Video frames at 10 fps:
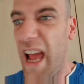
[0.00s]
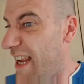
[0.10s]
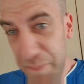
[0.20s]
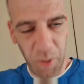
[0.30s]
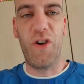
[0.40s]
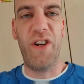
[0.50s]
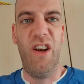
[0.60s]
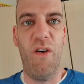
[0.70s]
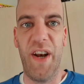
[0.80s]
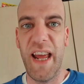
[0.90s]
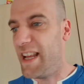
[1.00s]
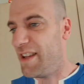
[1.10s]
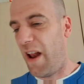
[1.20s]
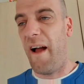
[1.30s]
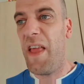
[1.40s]
He's bloody loving it.
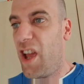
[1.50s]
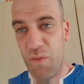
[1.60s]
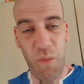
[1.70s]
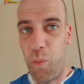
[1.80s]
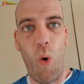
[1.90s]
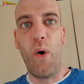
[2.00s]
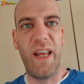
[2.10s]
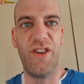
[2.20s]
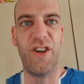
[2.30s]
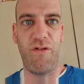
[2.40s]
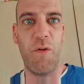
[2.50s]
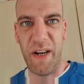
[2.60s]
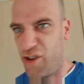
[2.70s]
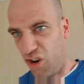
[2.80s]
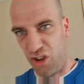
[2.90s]
He's like, you know, I walk into the room
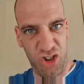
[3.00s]
and he's got a